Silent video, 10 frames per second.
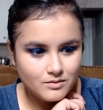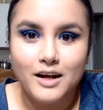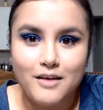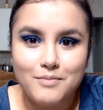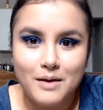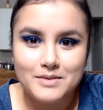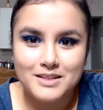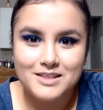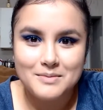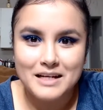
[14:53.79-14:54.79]
Right, I popped
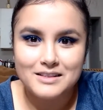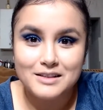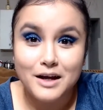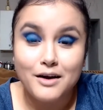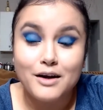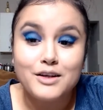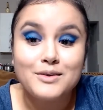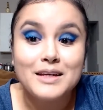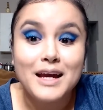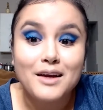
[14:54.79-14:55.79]
on some mascara. You
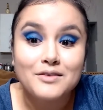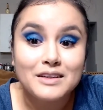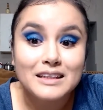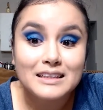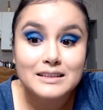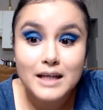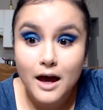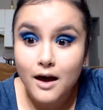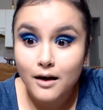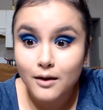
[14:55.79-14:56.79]
can't really
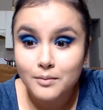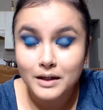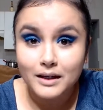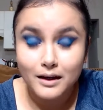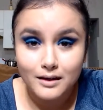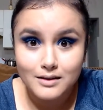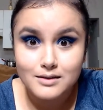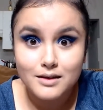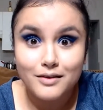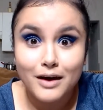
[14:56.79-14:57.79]
tell
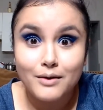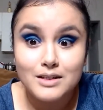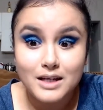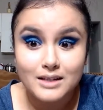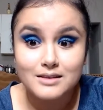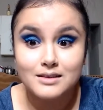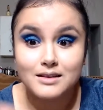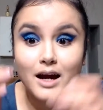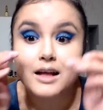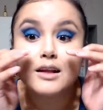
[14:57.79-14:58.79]
because of how intense this
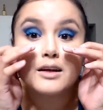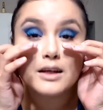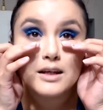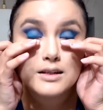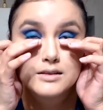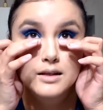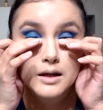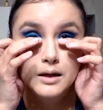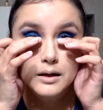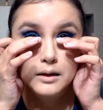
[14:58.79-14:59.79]
eye look is.
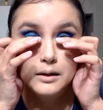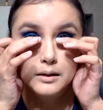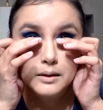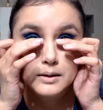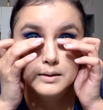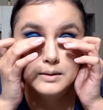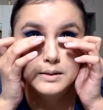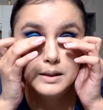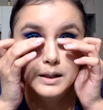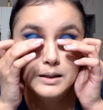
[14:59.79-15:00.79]
This is
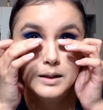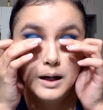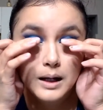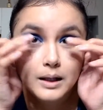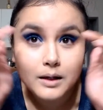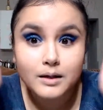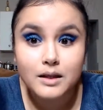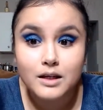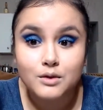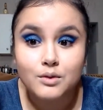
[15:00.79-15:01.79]
the kind of eye look
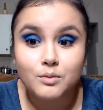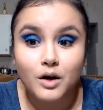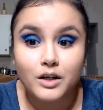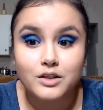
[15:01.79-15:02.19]
that you would want to